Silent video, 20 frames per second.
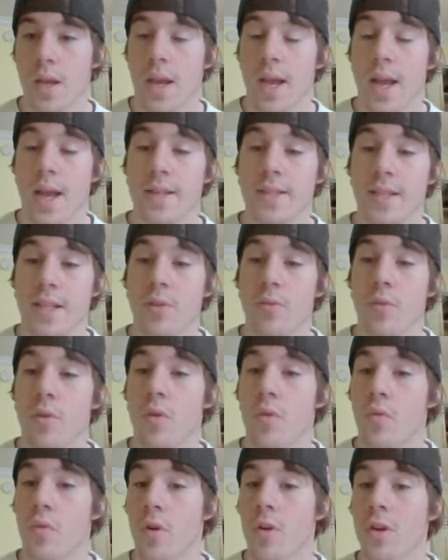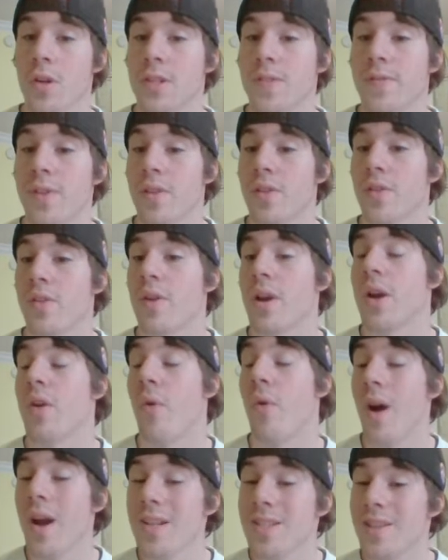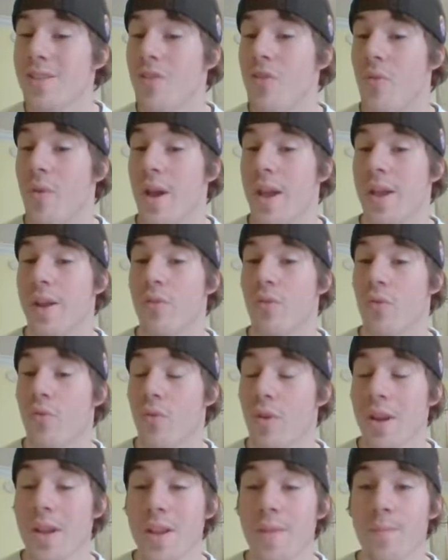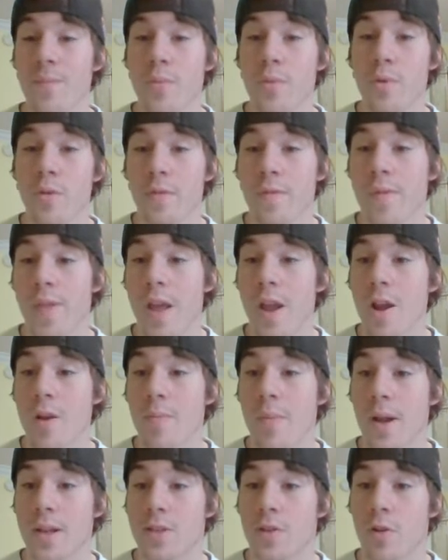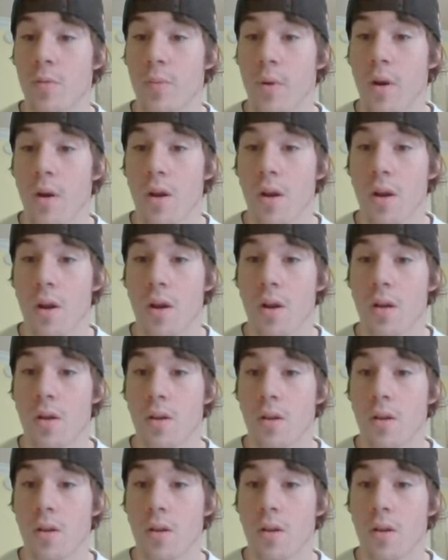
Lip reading: As he will Roar Sphere the Rayquaza away. Great move there by Topar.